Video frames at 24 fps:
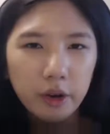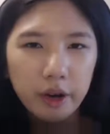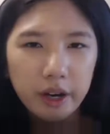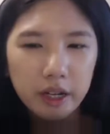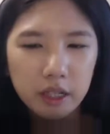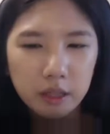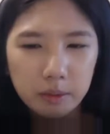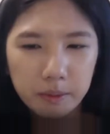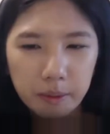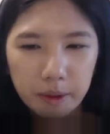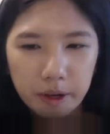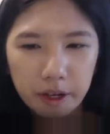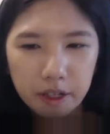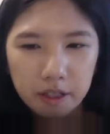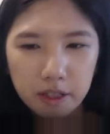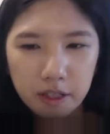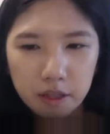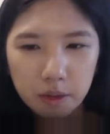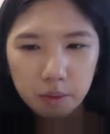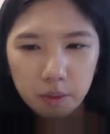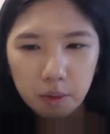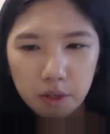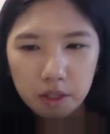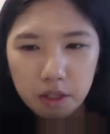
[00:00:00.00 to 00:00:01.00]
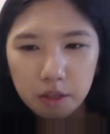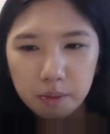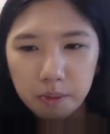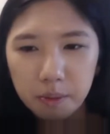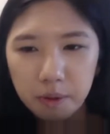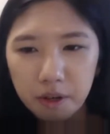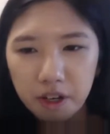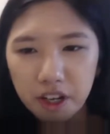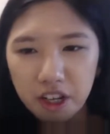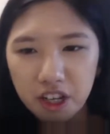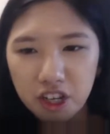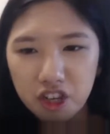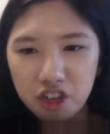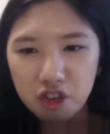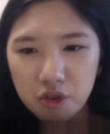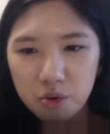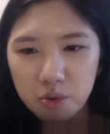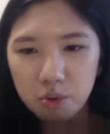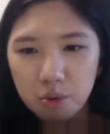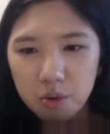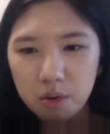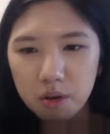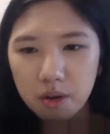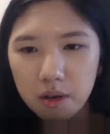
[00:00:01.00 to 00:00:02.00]
experience is what's putting
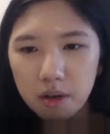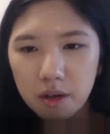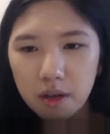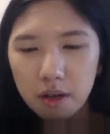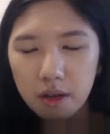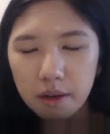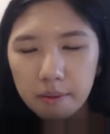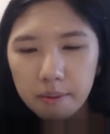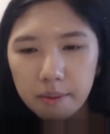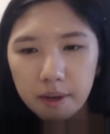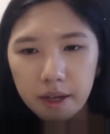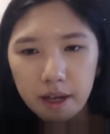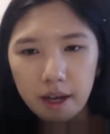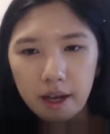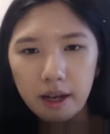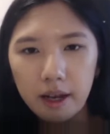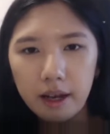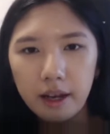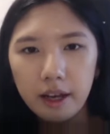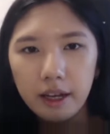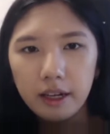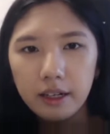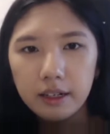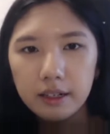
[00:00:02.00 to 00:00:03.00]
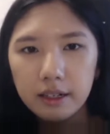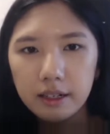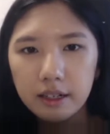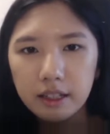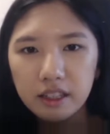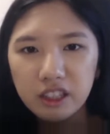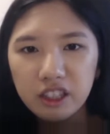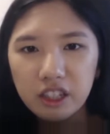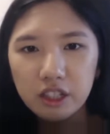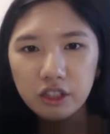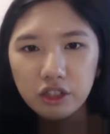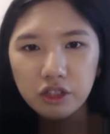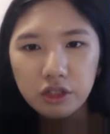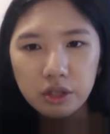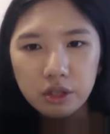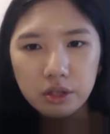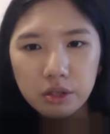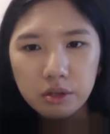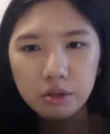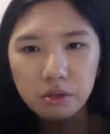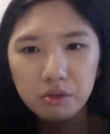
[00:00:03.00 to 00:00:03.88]
you behind, then just